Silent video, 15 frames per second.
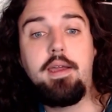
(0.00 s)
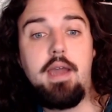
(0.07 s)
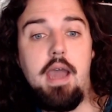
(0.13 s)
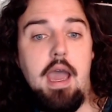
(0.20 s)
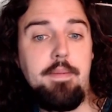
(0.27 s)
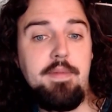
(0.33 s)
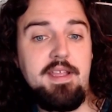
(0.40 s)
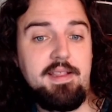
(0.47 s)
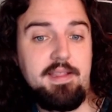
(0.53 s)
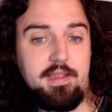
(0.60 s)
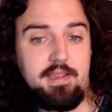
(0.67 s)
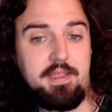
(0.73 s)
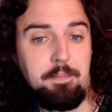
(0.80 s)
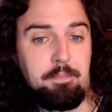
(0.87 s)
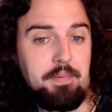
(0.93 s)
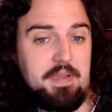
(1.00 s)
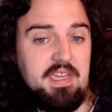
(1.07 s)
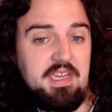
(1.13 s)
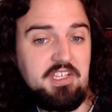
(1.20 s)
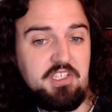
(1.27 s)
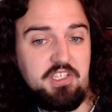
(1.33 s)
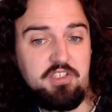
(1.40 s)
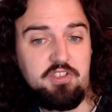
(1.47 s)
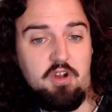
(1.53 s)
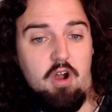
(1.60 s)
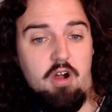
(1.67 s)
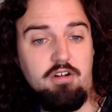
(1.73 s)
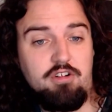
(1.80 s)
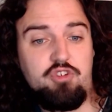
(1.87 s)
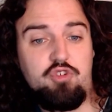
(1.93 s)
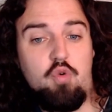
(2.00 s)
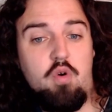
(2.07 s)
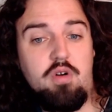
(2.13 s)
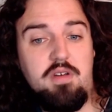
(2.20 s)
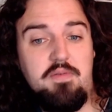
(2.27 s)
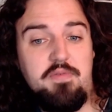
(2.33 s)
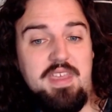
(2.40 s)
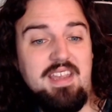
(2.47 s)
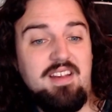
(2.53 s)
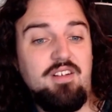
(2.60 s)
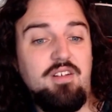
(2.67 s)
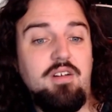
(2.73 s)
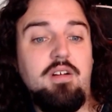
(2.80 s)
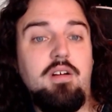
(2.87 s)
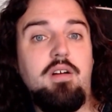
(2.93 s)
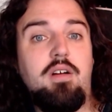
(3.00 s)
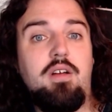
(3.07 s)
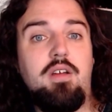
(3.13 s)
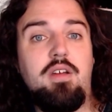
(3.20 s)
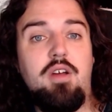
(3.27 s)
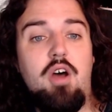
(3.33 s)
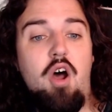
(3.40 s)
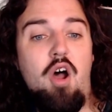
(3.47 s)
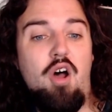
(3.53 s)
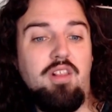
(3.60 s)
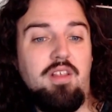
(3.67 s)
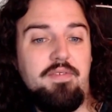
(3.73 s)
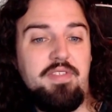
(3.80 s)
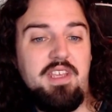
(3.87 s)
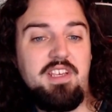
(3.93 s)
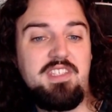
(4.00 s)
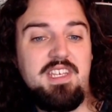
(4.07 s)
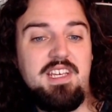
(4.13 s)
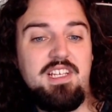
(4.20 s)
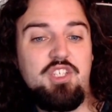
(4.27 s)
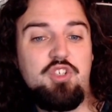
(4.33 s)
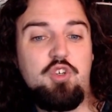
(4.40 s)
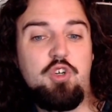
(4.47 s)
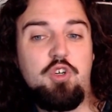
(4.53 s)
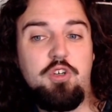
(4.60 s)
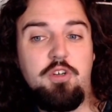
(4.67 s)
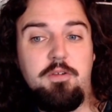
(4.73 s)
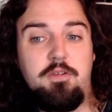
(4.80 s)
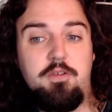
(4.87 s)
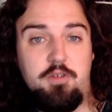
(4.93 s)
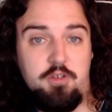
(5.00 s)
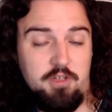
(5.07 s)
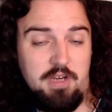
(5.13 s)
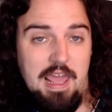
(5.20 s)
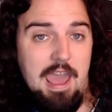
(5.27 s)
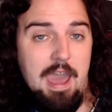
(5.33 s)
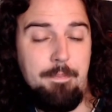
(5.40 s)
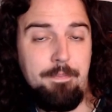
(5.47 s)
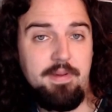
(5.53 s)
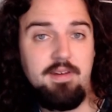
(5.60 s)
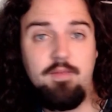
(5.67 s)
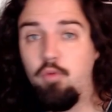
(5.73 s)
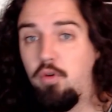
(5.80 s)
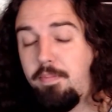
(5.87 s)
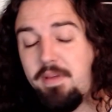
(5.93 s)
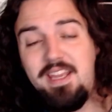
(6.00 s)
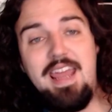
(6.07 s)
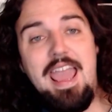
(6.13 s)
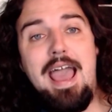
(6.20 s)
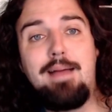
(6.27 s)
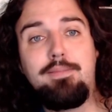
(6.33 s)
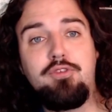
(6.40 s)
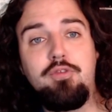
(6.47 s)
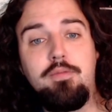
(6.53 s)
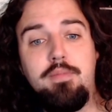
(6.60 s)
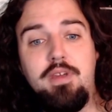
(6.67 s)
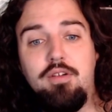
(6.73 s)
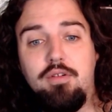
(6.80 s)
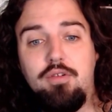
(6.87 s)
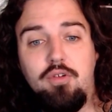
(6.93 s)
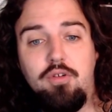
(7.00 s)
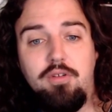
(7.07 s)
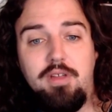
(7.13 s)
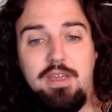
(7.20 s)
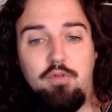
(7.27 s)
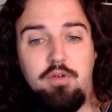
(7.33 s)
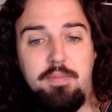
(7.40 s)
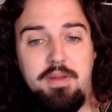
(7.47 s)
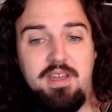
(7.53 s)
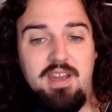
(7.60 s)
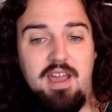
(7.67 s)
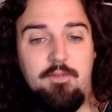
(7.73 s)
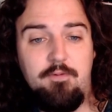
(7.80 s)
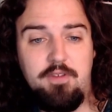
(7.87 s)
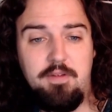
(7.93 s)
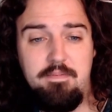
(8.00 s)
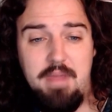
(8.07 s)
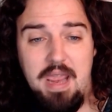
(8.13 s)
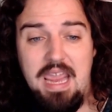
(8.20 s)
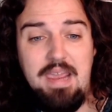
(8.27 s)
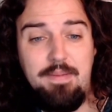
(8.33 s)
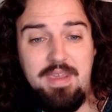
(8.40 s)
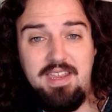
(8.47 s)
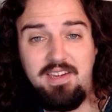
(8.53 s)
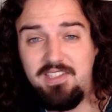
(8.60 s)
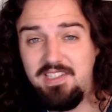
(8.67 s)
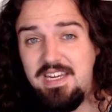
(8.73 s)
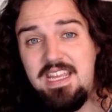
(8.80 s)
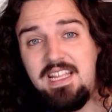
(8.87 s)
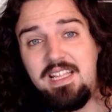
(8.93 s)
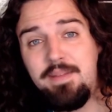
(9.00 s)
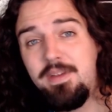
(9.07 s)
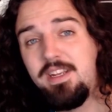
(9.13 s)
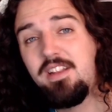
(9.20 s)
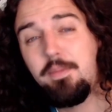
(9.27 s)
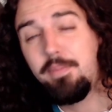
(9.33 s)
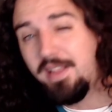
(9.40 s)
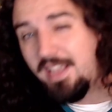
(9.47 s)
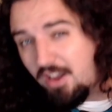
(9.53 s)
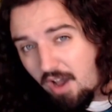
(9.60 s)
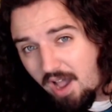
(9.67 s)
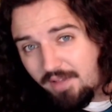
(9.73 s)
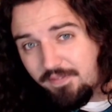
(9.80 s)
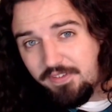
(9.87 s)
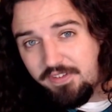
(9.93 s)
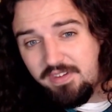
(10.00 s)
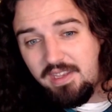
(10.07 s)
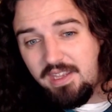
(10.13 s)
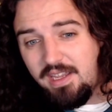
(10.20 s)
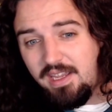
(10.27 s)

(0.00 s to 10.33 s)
I mean, the pieces are sort of there. All of these things could happen, would be an absolute miracle. It would be enough to maybe sneak them into the playoffs.